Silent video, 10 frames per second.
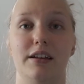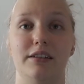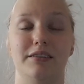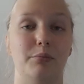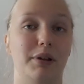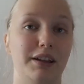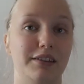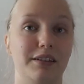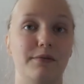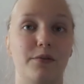some
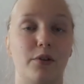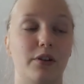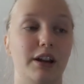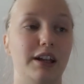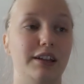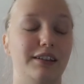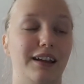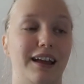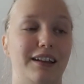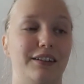medicine for it,
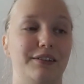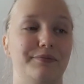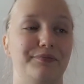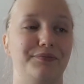and